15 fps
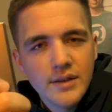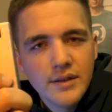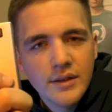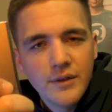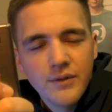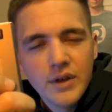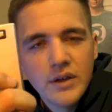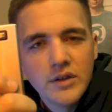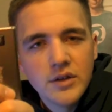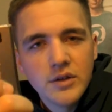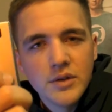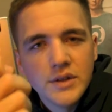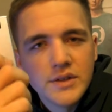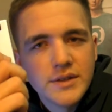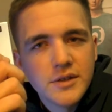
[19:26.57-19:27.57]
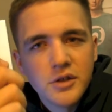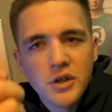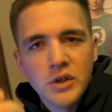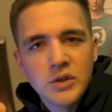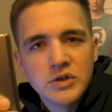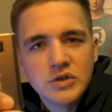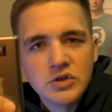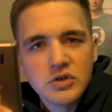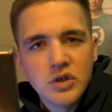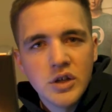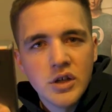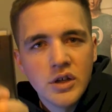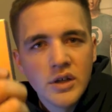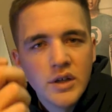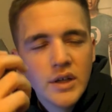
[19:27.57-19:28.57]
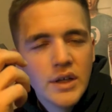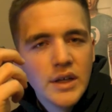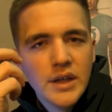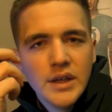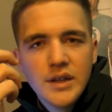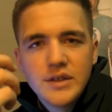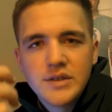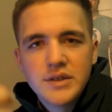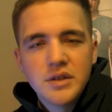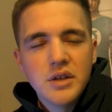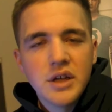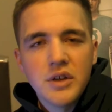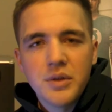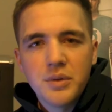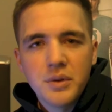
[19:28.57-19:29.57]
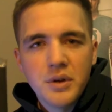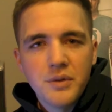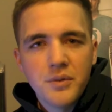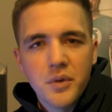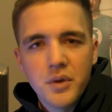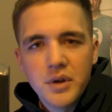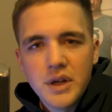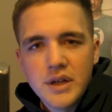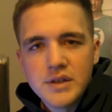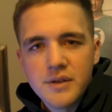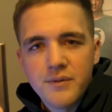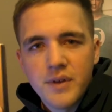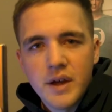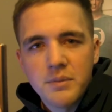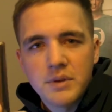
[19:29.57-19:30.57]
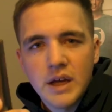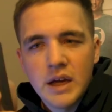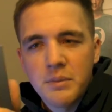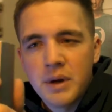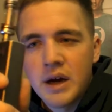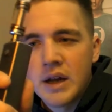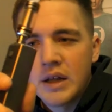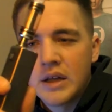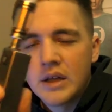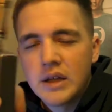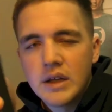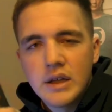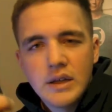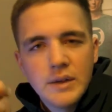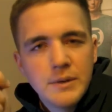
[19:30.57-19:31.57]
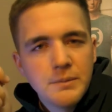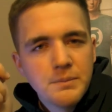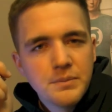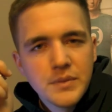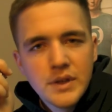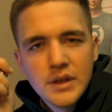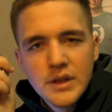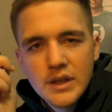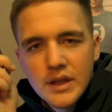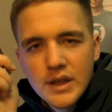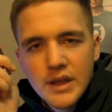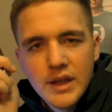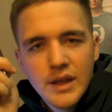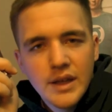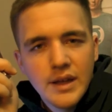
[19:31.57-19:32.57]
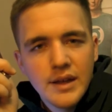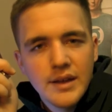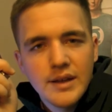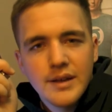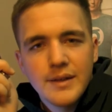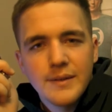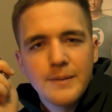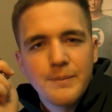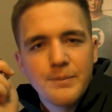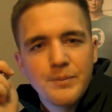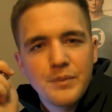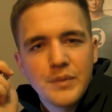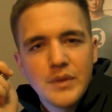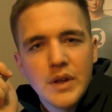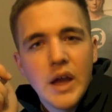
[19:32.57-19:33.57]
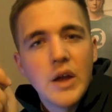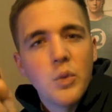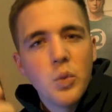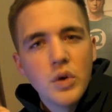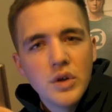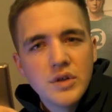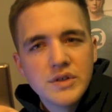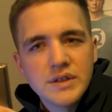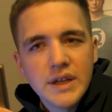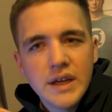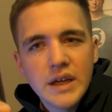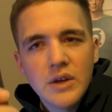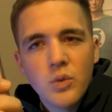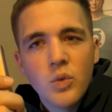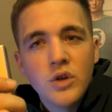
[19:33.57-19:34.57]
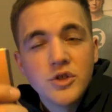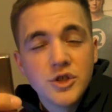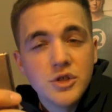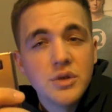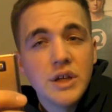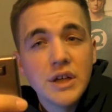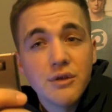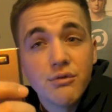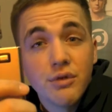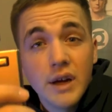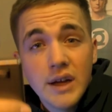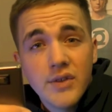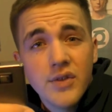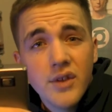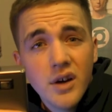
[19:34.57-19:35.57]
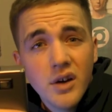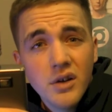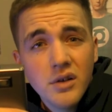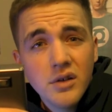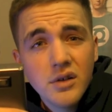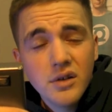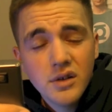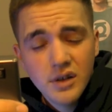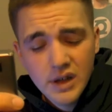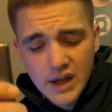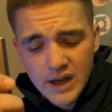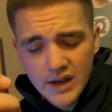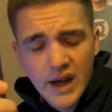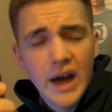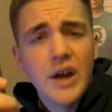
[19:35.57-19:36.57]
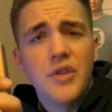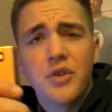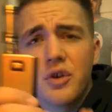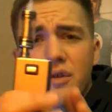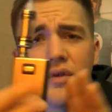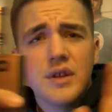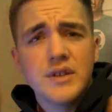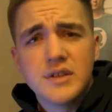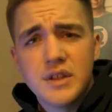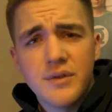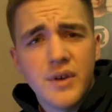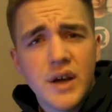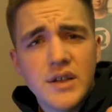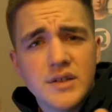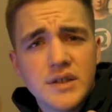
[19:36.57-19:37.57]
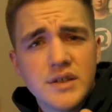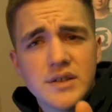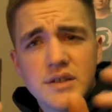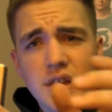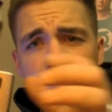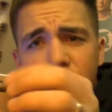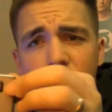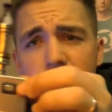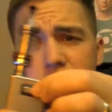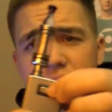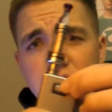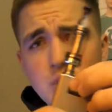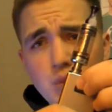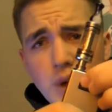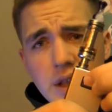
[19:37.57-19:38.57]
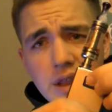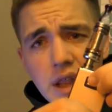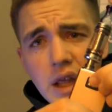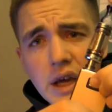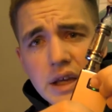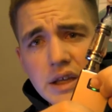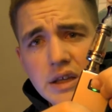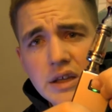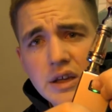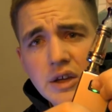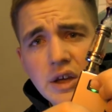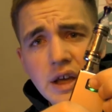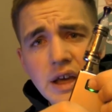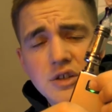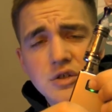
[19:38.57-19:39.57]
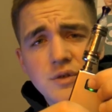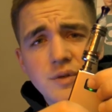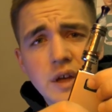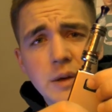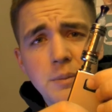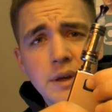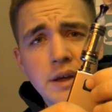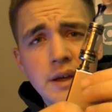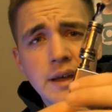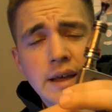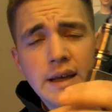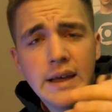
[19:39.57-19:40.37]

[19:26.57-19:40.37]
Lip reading: V2 is still going strong. Still get 3 to 4 days of vape time on it. I will say, once you hit red though, on either of these devices, if you see the red light as you're vaping,